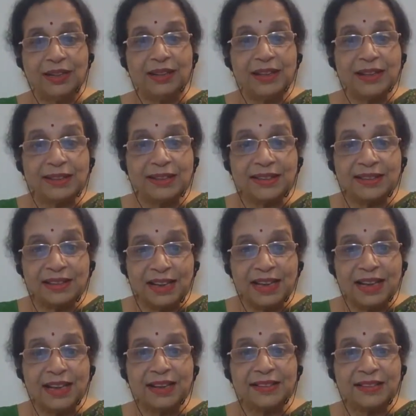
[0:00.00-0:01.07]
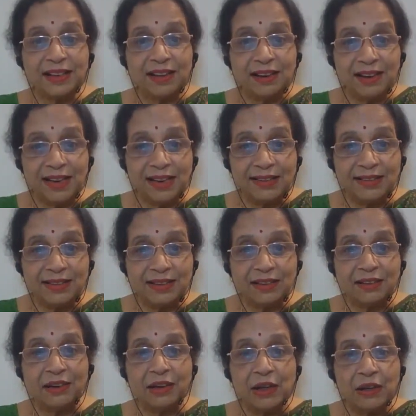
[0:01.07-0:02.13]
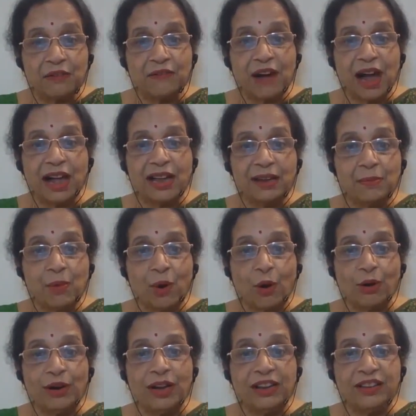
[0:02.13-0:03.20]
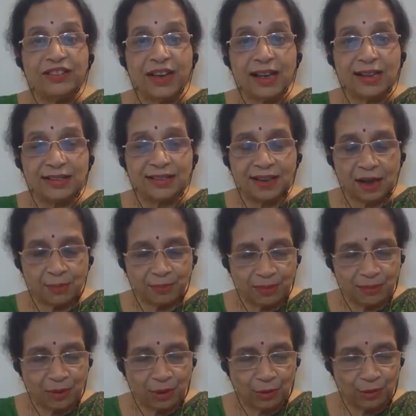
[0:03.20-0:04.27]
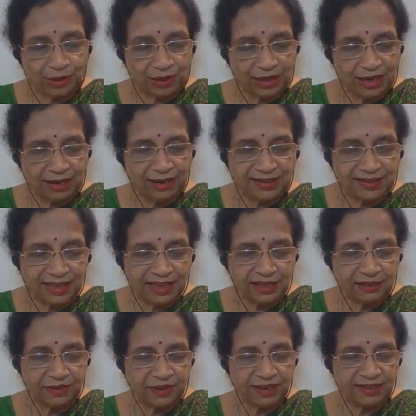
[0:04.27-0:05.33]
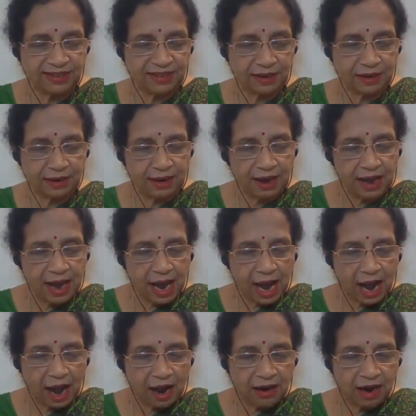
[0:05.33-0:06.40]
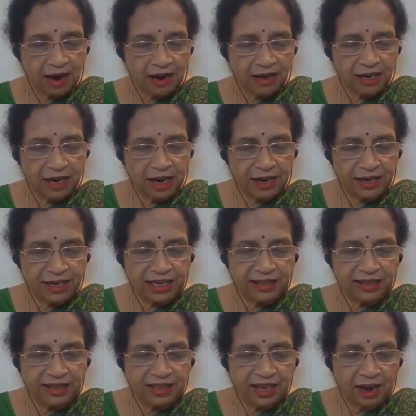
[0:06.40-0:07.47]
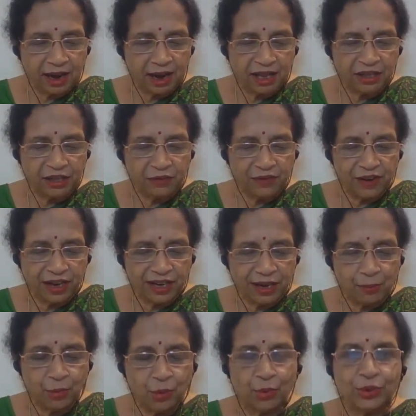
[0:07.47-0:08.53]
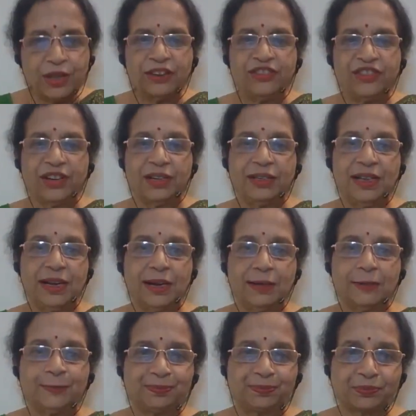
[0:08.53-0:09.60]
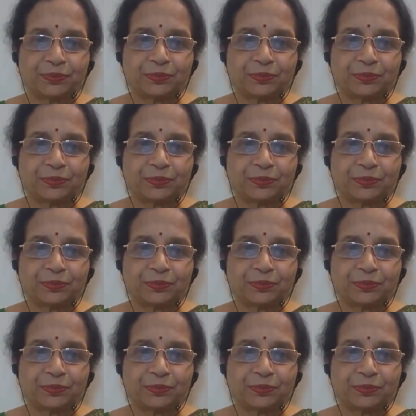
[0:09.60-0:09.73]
This is the reason why bondage has come about. Let us see the verse here. Akhanda Nitya Advaya Bodha Shaktya.